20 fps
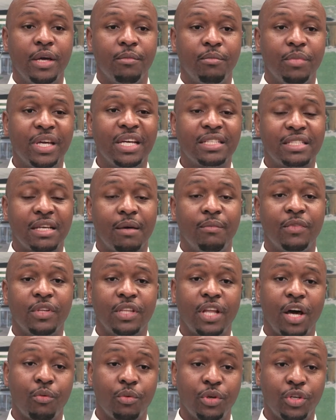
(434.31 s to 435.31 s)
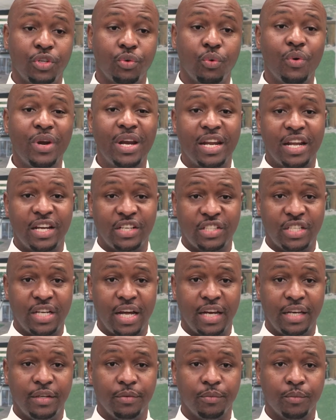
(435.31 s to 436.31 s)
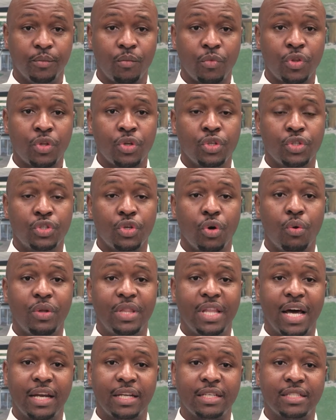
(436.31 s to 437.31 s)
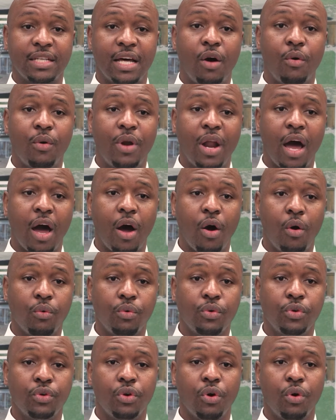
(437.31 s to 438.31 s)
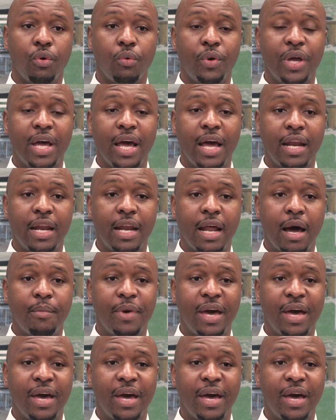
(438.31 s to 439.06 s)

being something that we do nationally. So that is how now, we ended up